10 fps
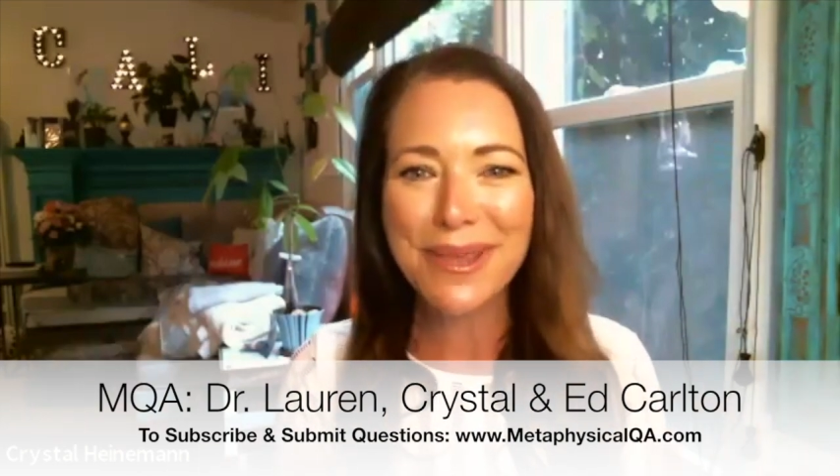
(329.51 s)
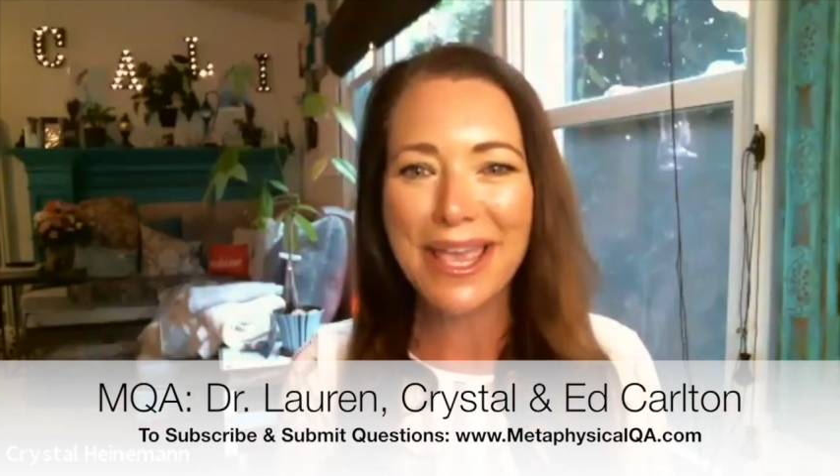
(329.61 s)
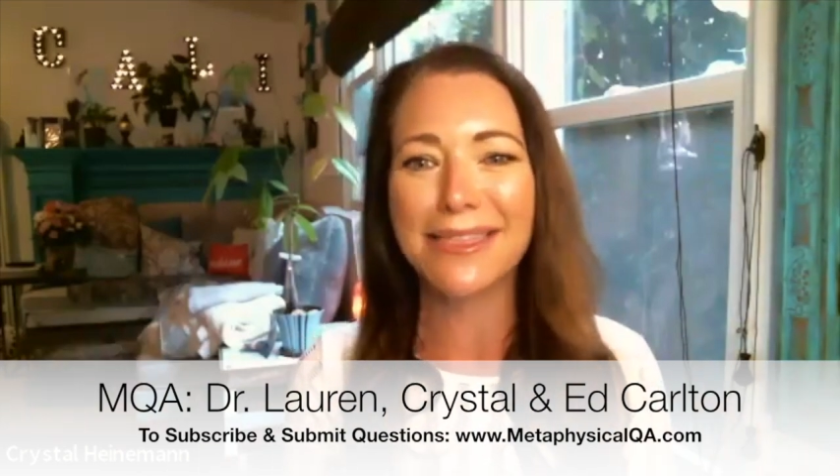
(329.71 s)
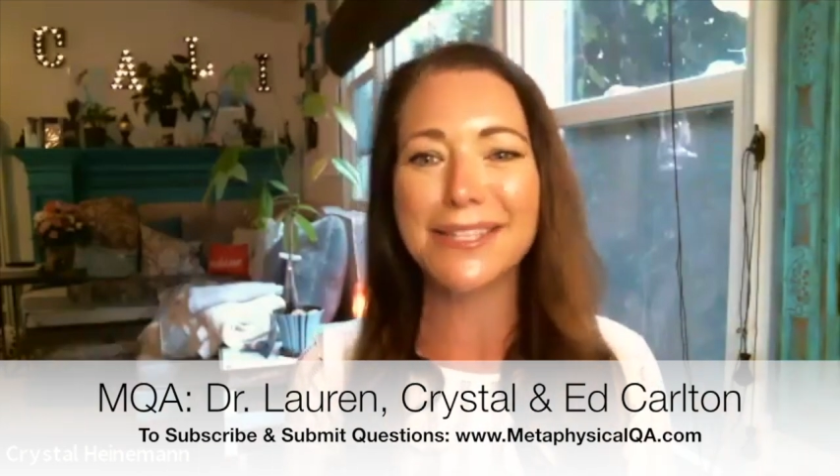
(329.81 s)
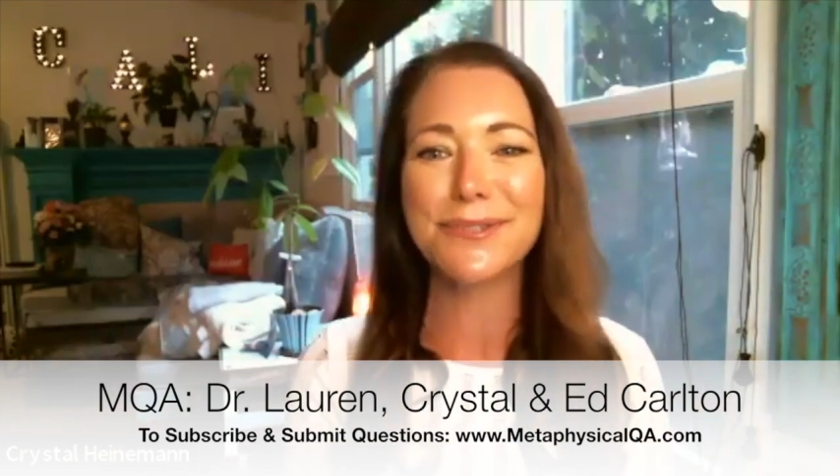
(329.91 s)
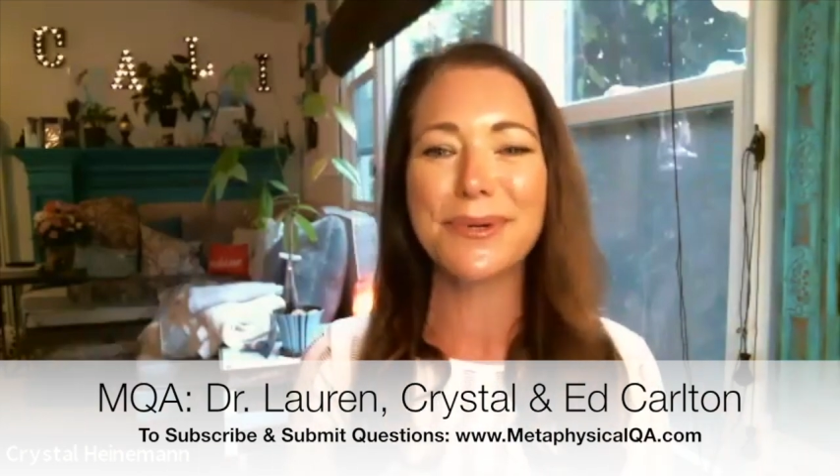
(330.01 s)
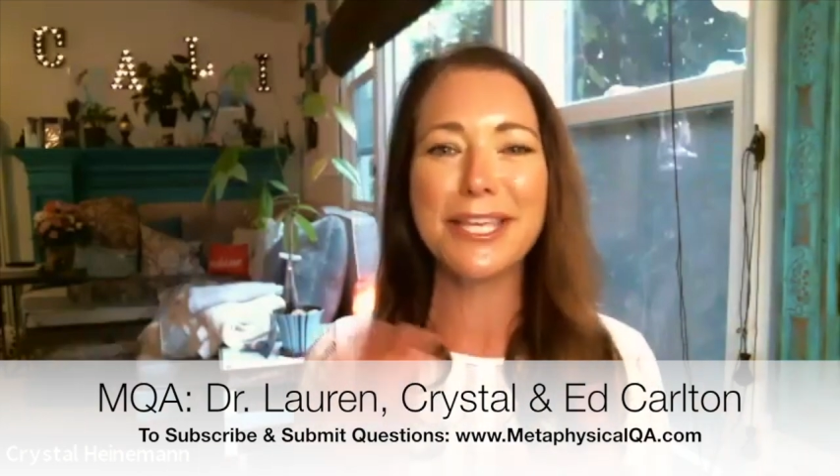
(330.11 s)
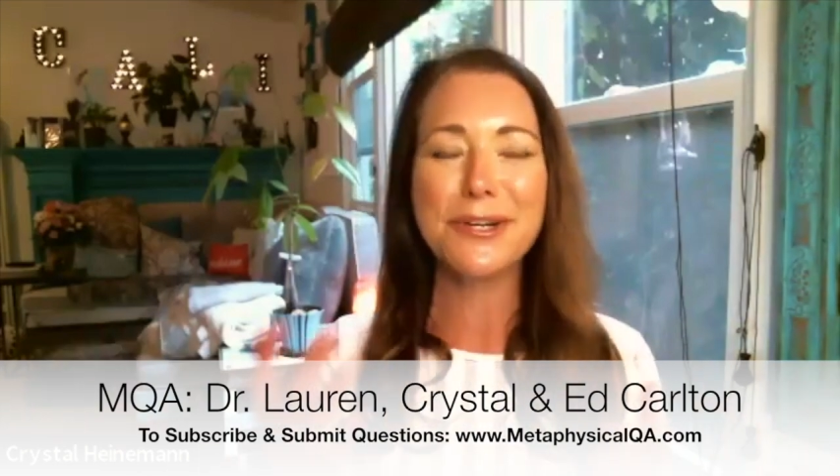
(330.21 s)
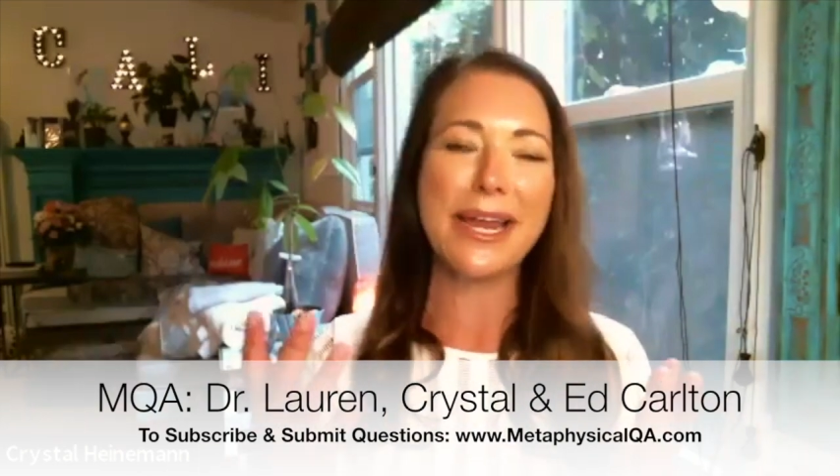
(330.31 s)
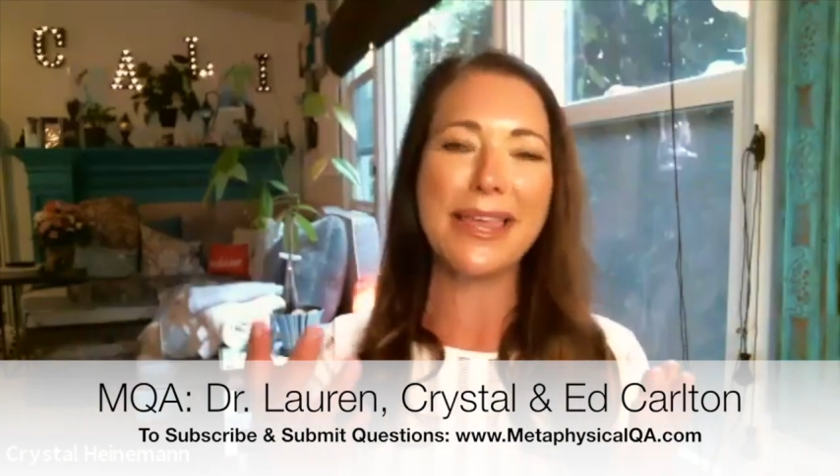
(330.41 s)
We had this
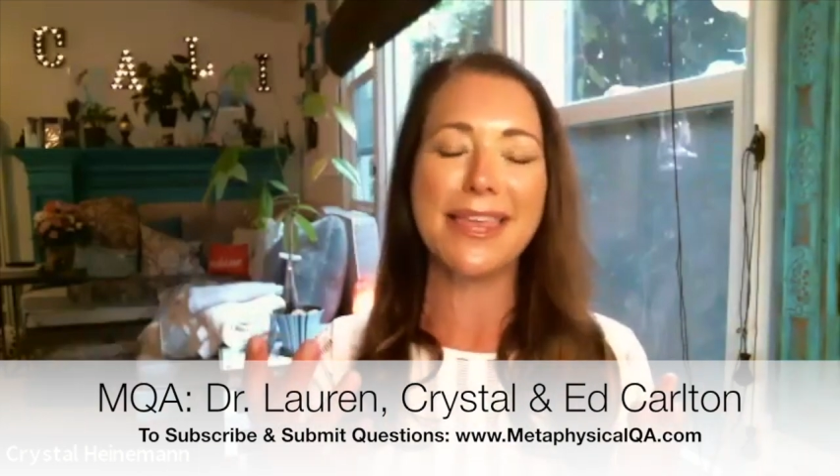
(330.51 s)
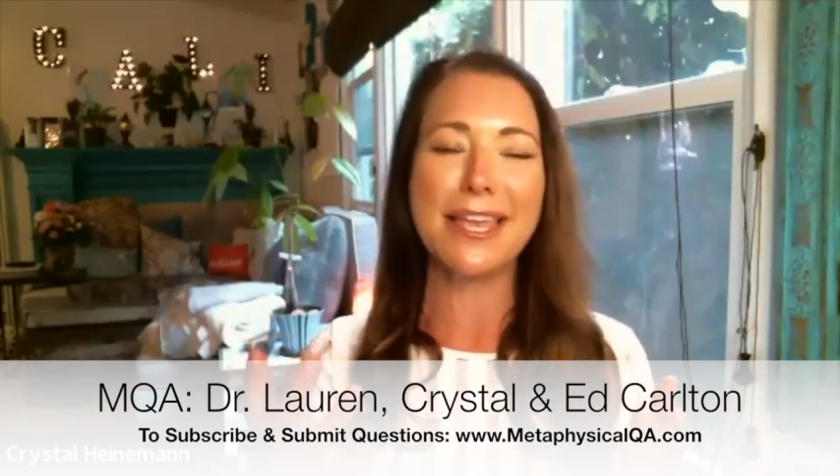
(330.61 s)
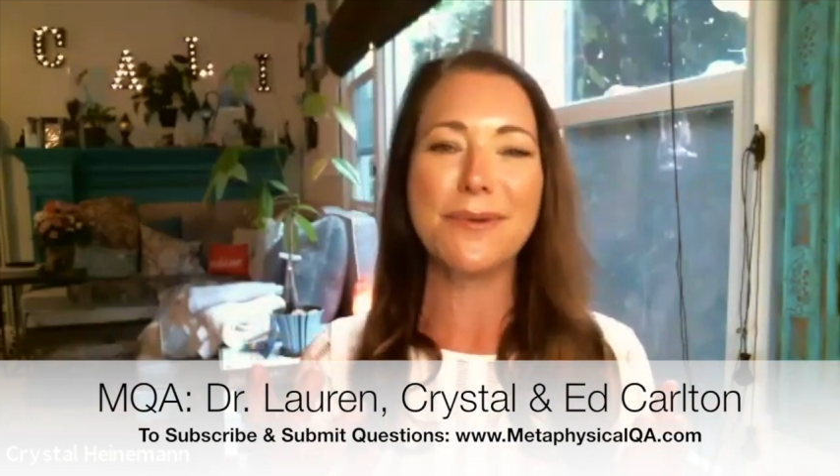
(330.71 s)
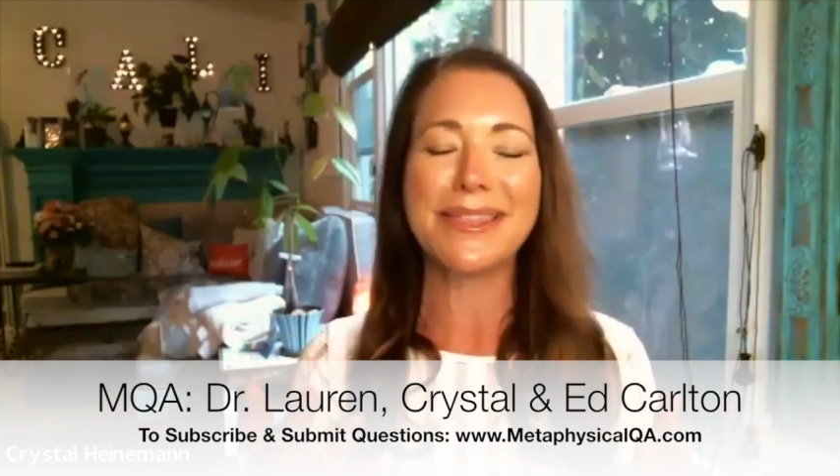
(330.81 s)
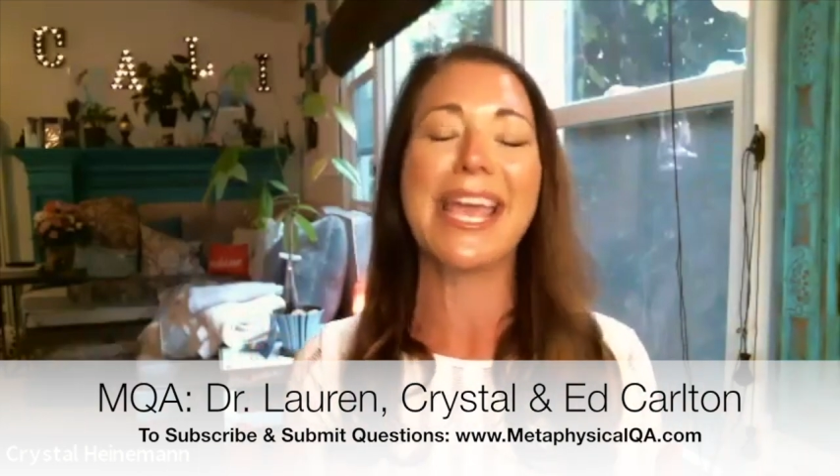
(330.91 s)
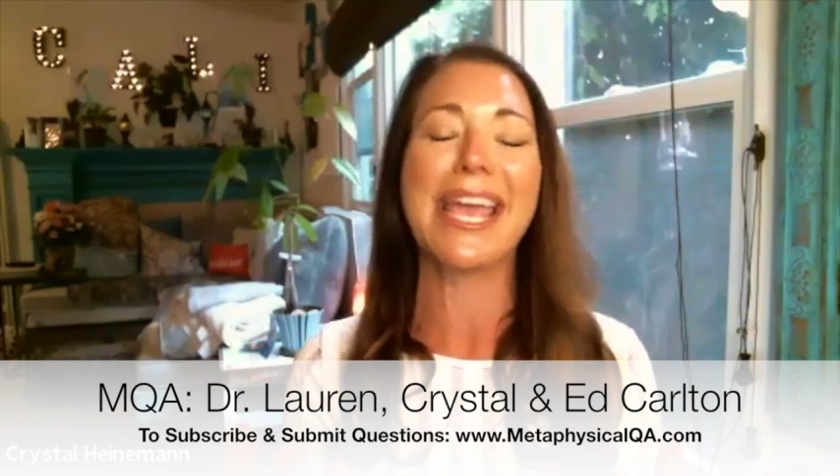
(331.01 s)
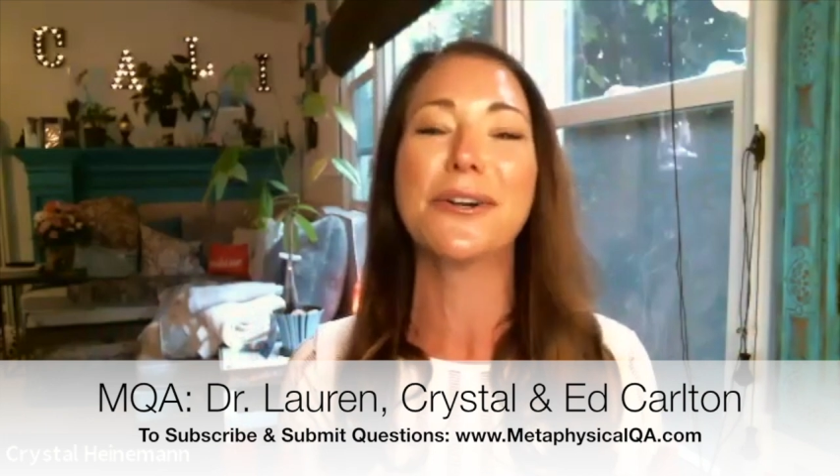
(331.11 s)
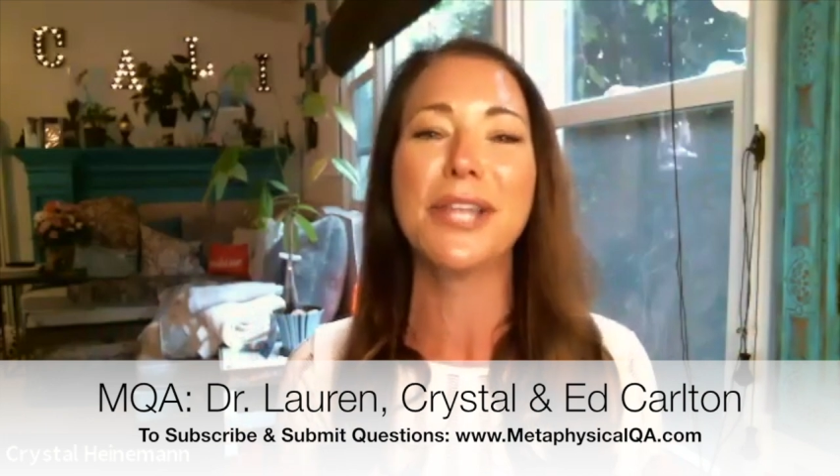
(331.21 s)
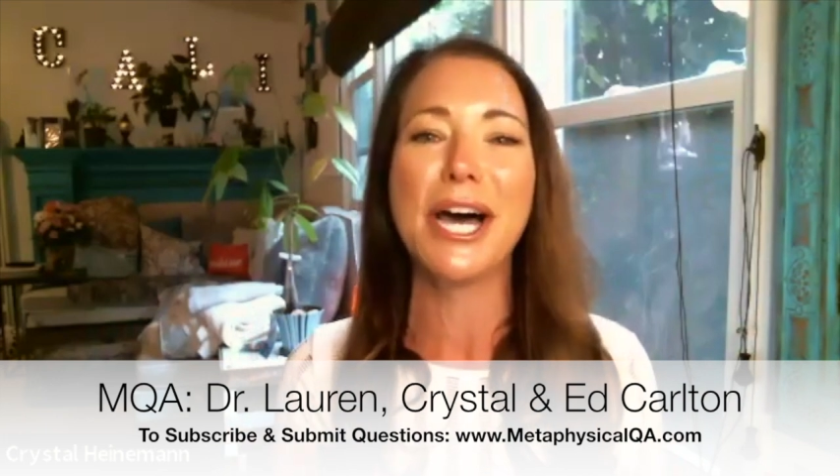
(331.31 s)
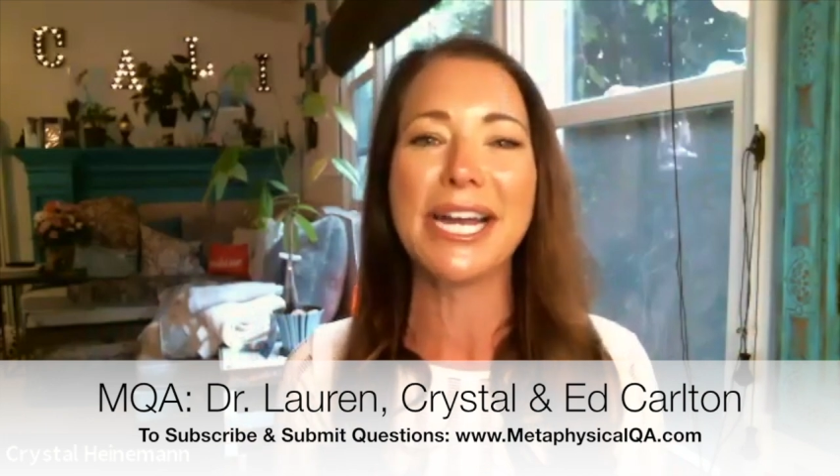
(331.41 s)
really great thing with the
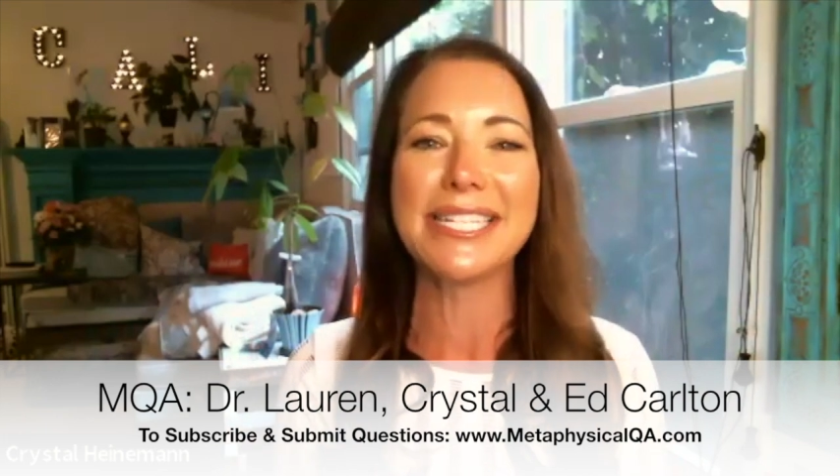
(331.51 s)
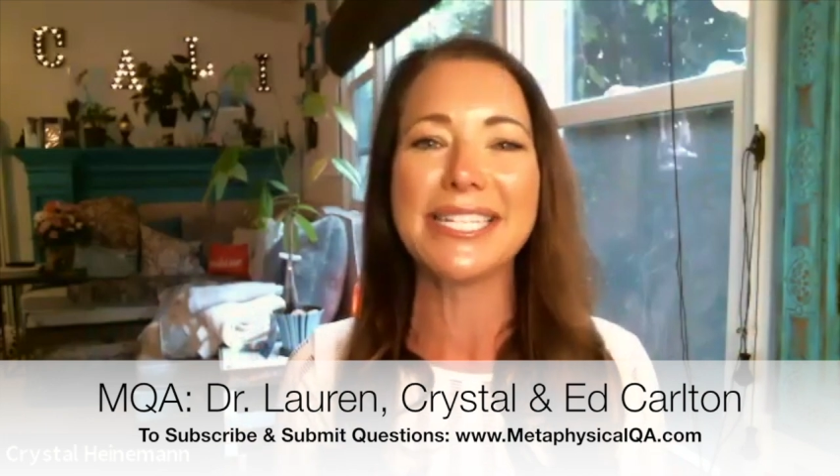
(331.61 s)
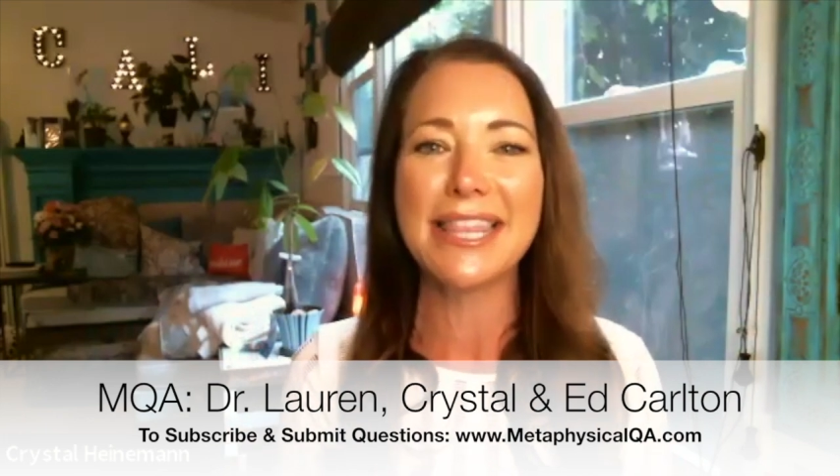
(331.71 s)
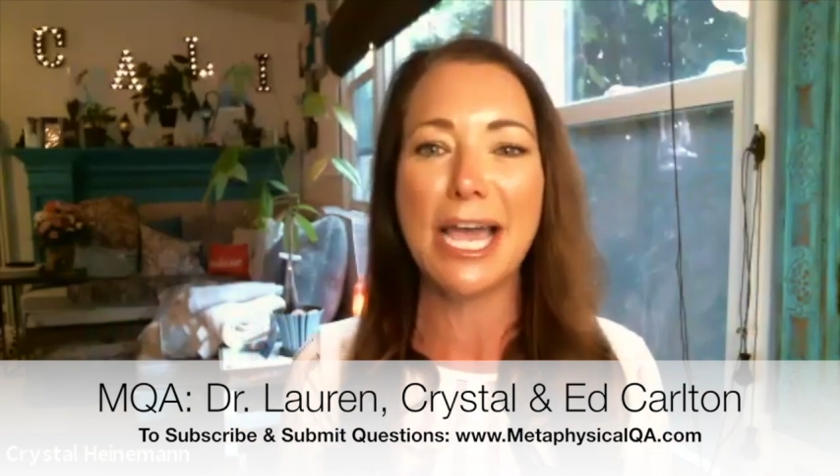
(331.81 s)
airlines